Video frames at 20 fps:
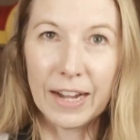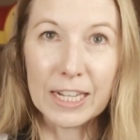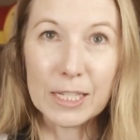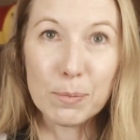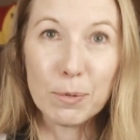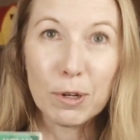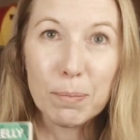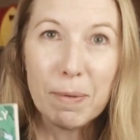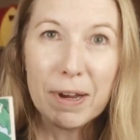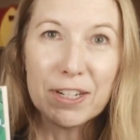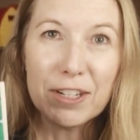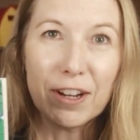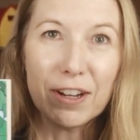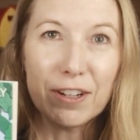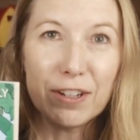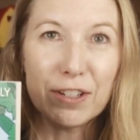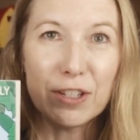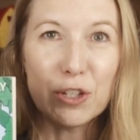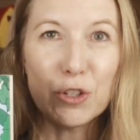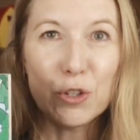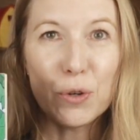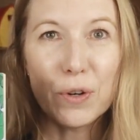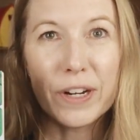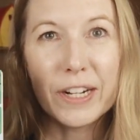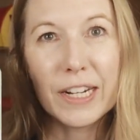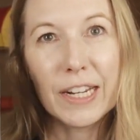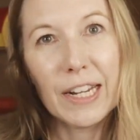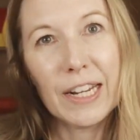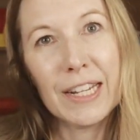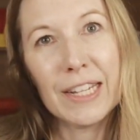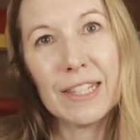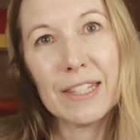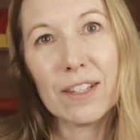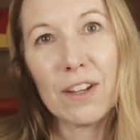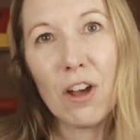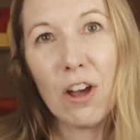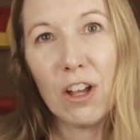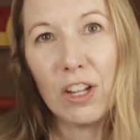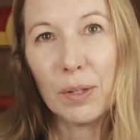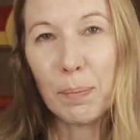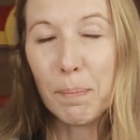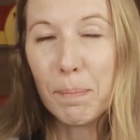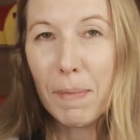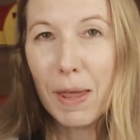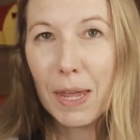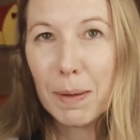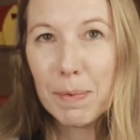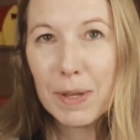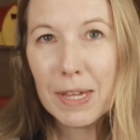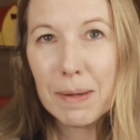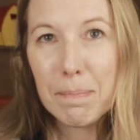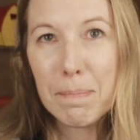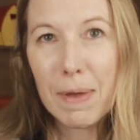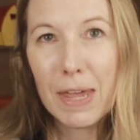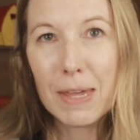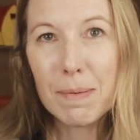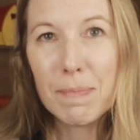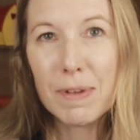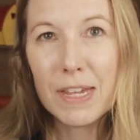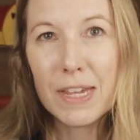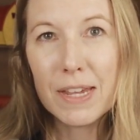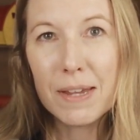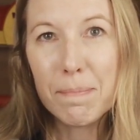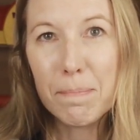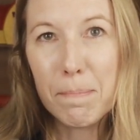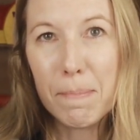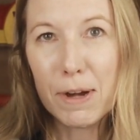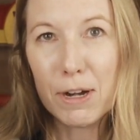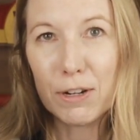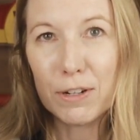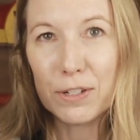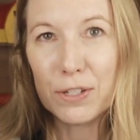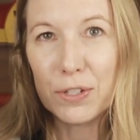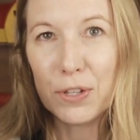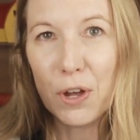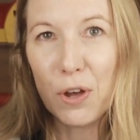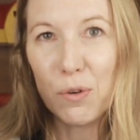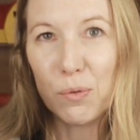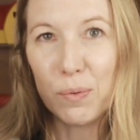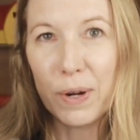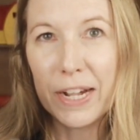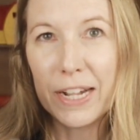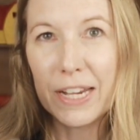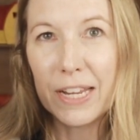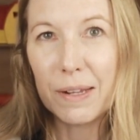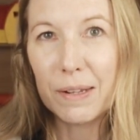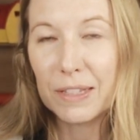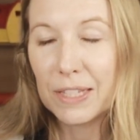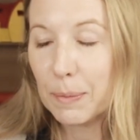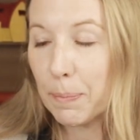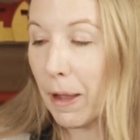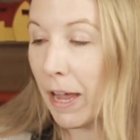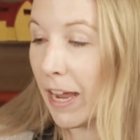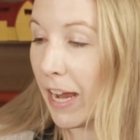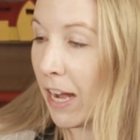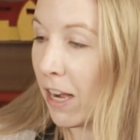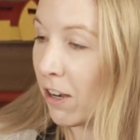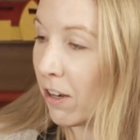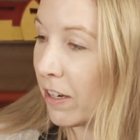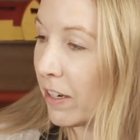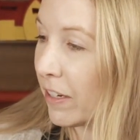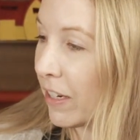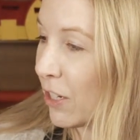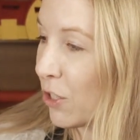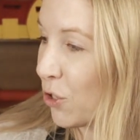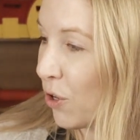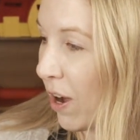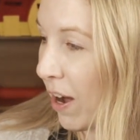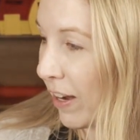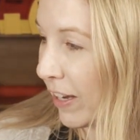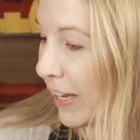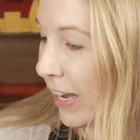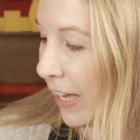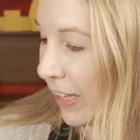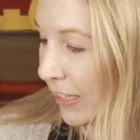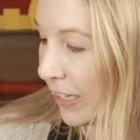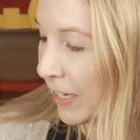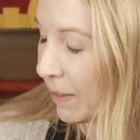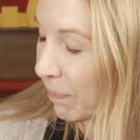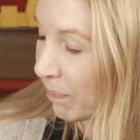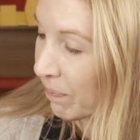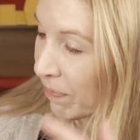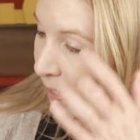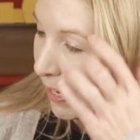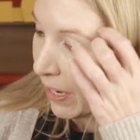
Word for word: Next book my daughters enjoyed is called Maybe, Maybe Marisol Rainey. It's by Erin Entrada Kelly.